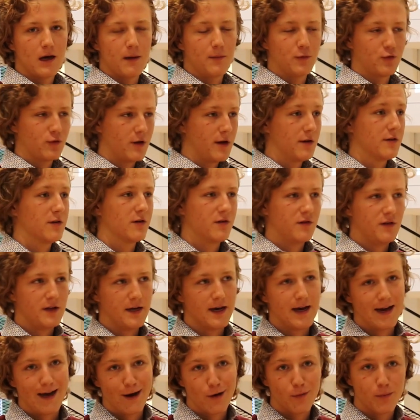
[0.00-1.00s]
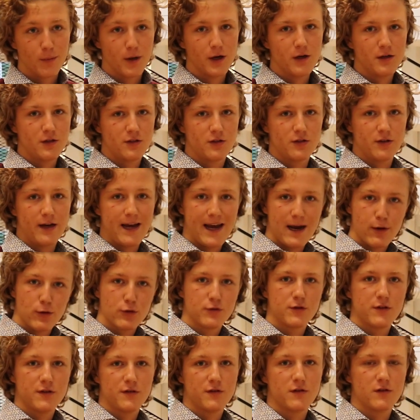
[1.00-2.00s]
I'm trying to see how much air
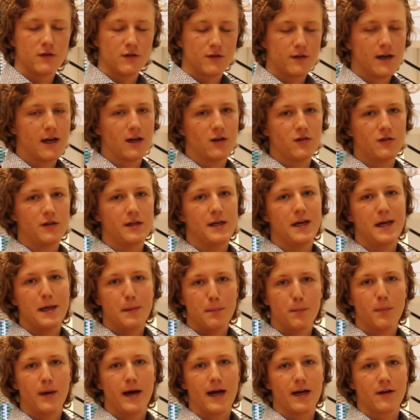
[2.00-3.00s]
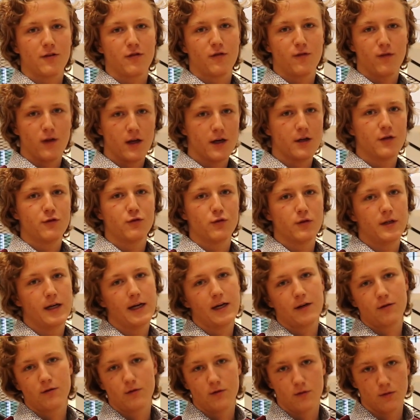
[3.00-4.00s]
resistance actually impacts flight
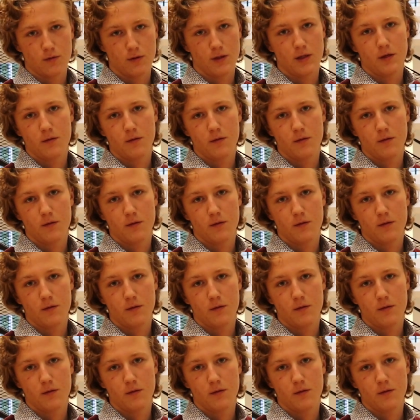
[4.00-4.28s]
trajectory.